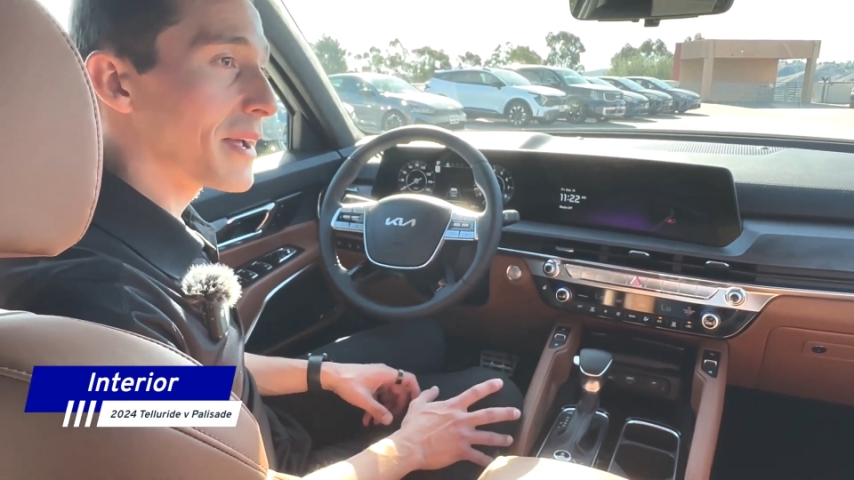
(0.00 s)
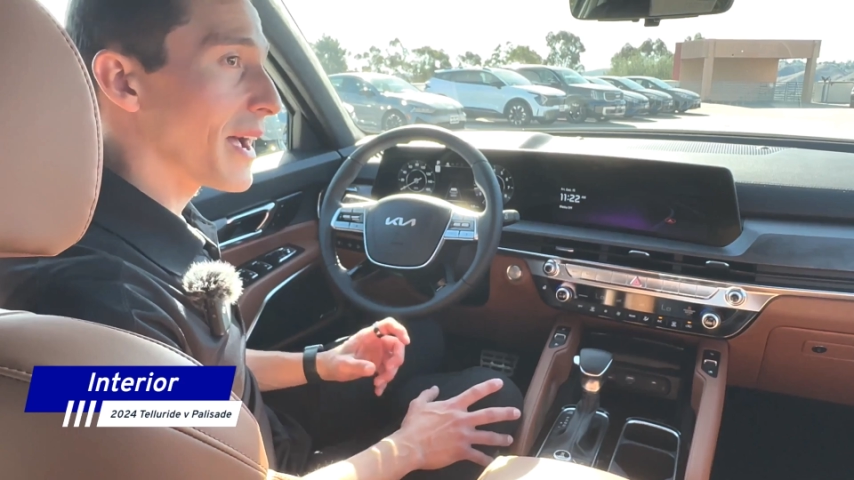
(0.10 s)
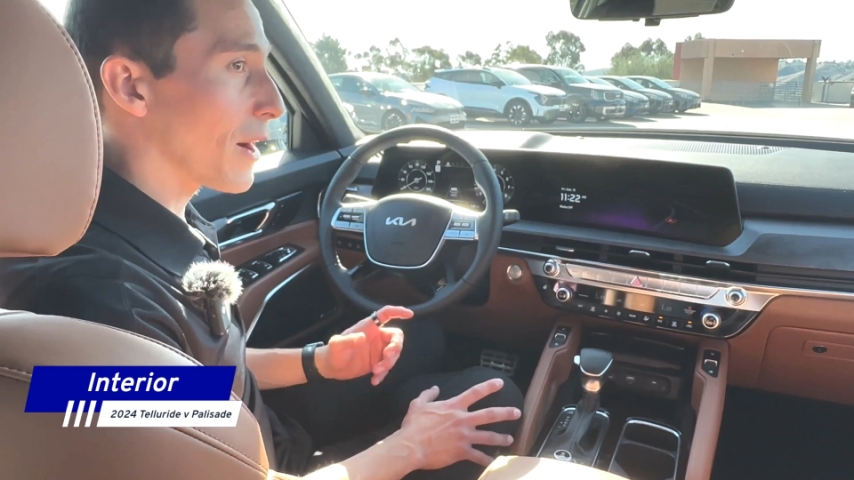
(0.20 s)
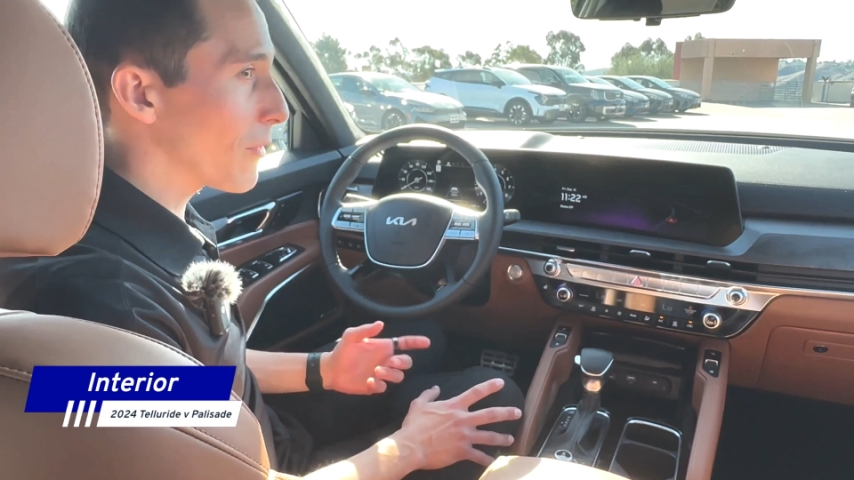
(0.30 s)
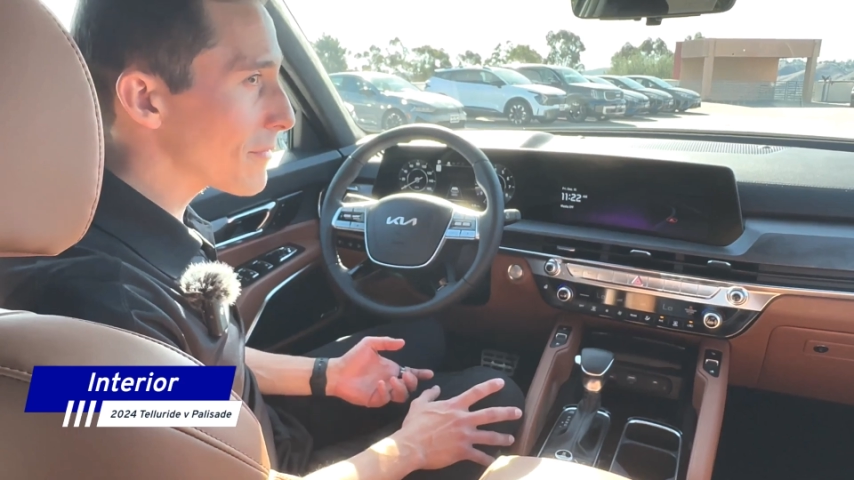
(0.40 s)

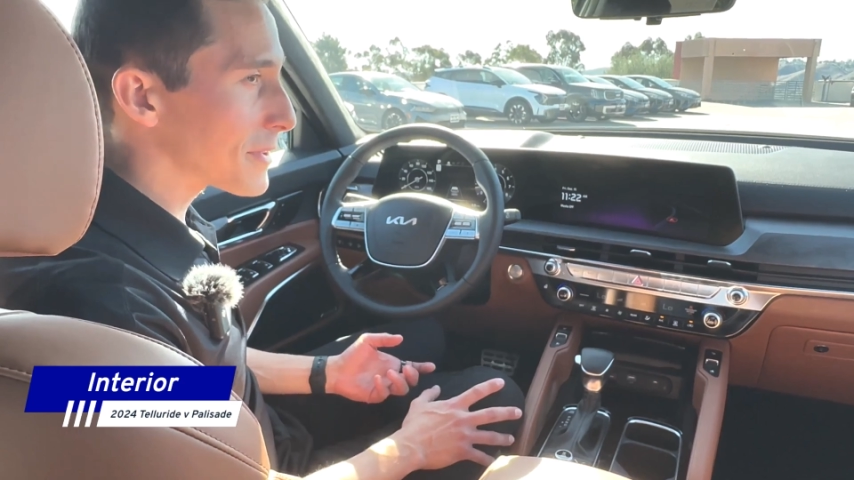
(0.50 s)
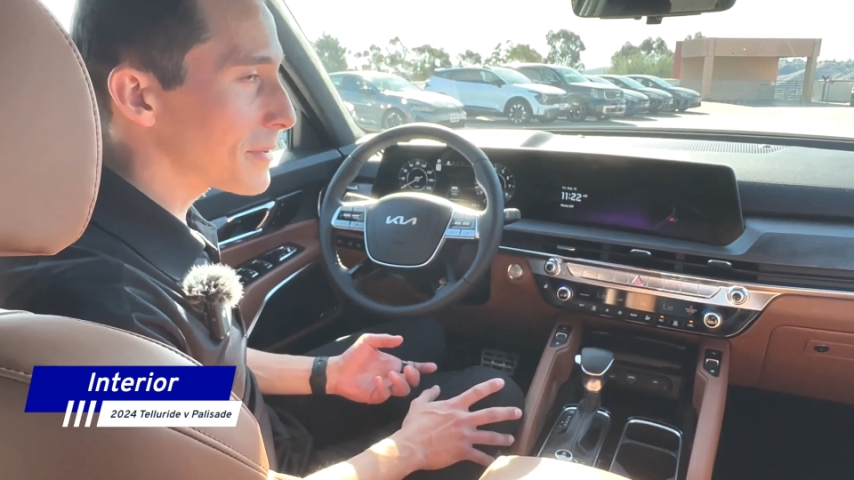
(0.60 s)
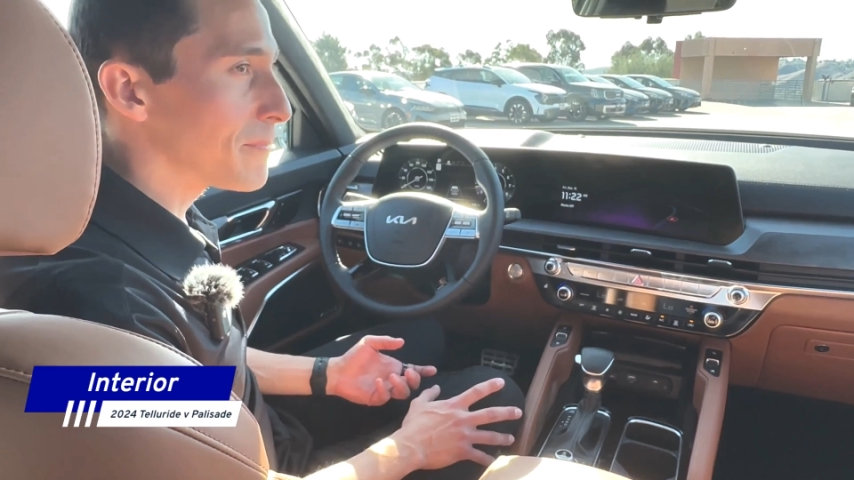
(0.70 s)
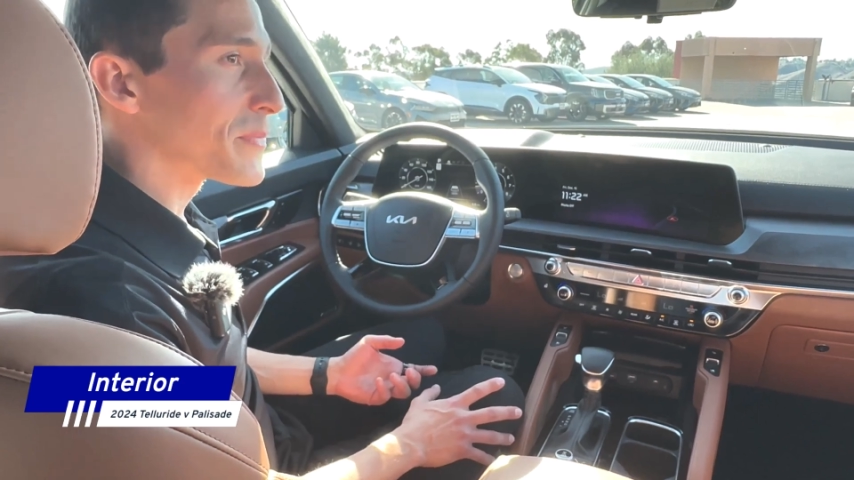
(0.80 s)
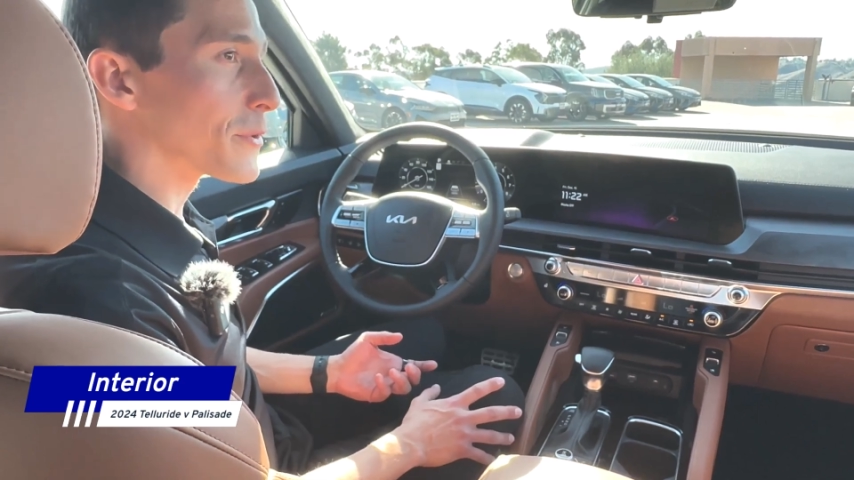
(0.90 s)
However,
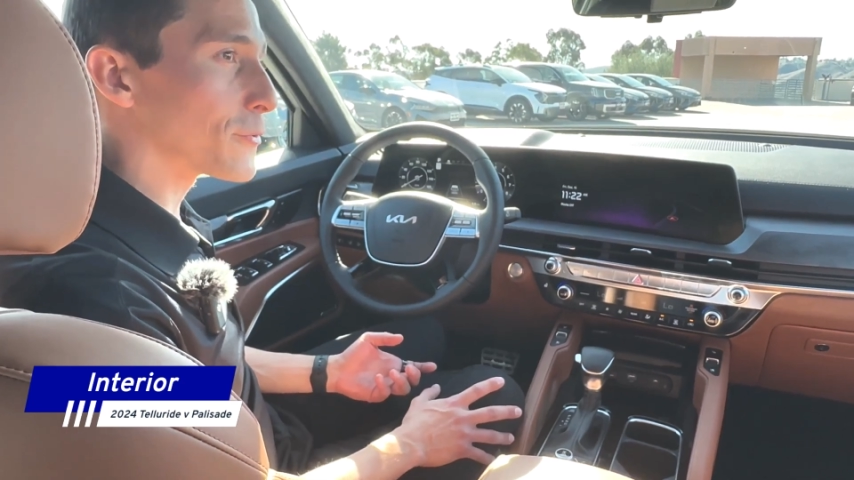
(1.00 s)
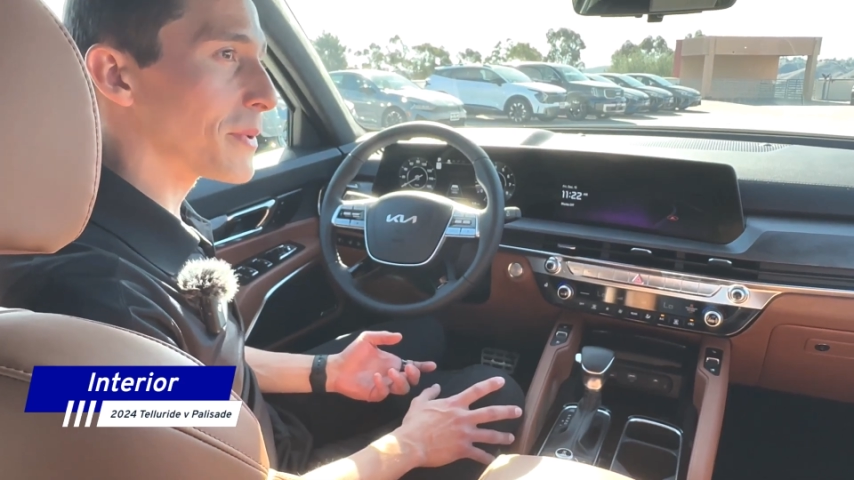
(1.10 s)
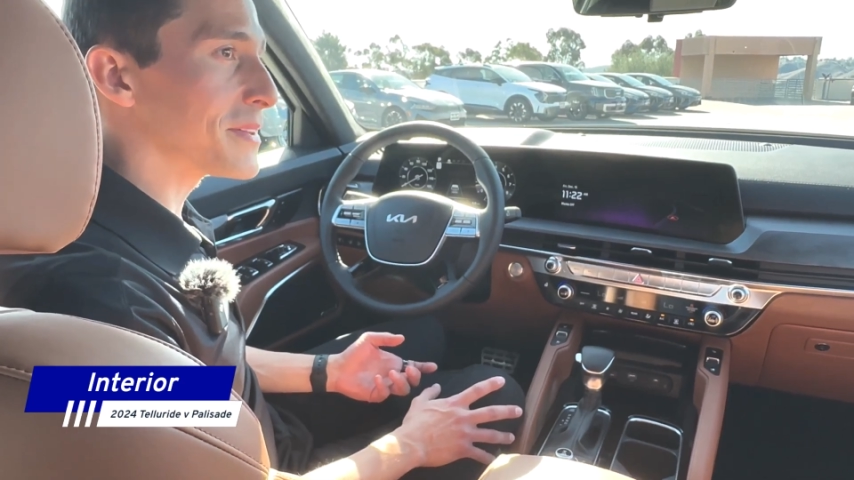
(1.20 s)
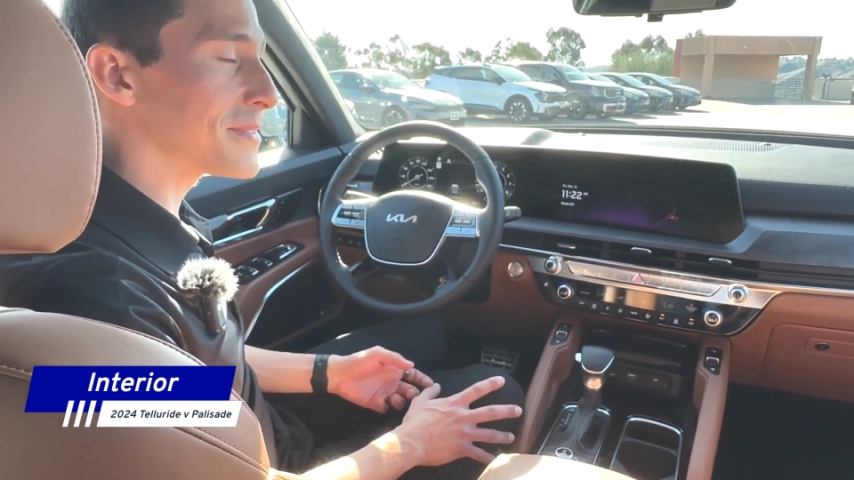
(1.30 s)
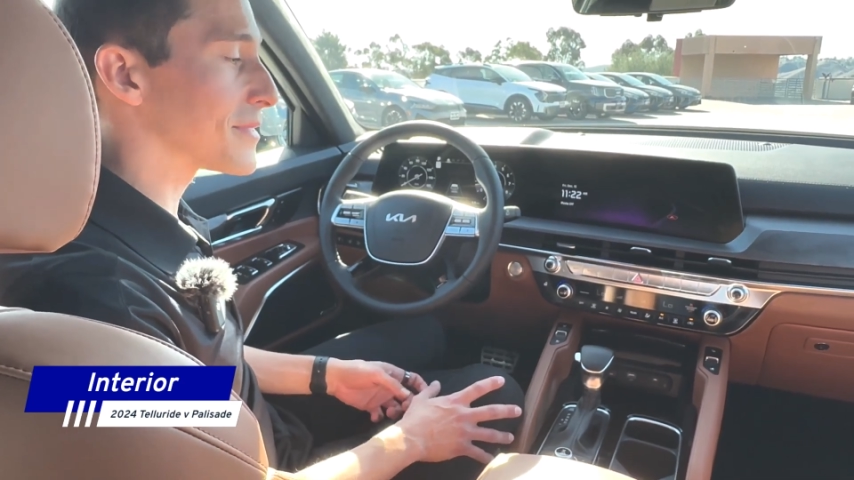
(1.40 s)
those
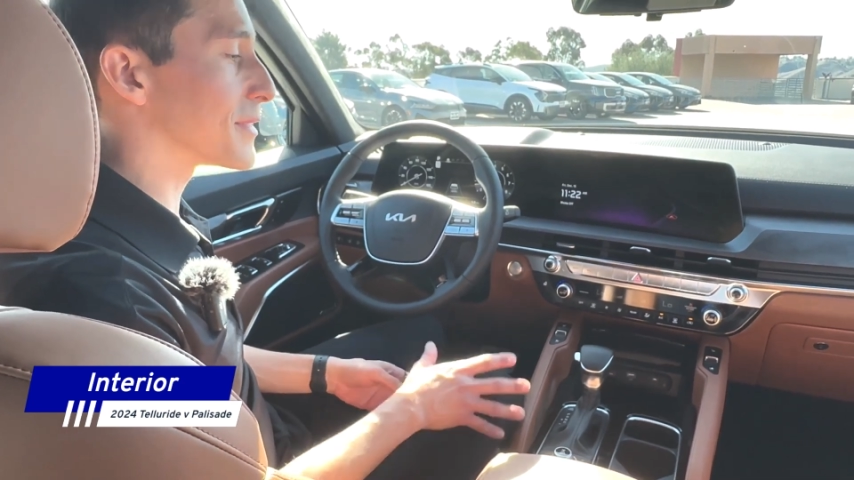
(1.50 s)
buttons